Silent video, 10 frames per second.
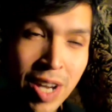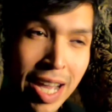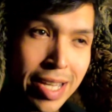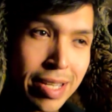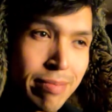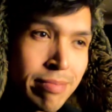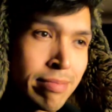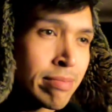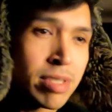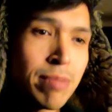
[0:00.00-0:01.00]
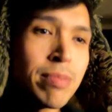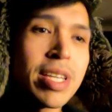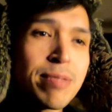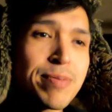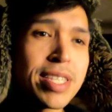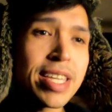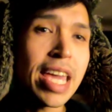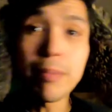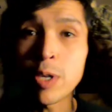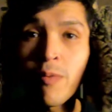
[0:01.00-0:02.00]
I some days play the
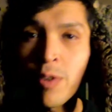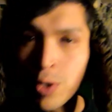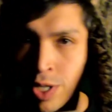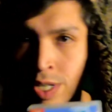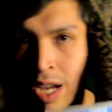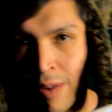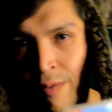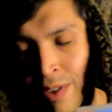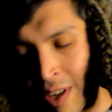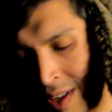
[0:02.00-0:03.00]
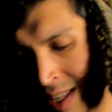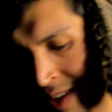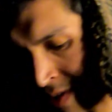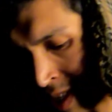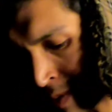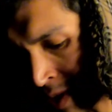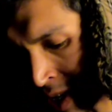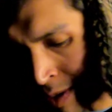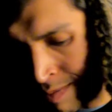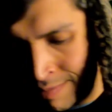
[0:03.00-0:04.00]
GameCube version of the life simulator.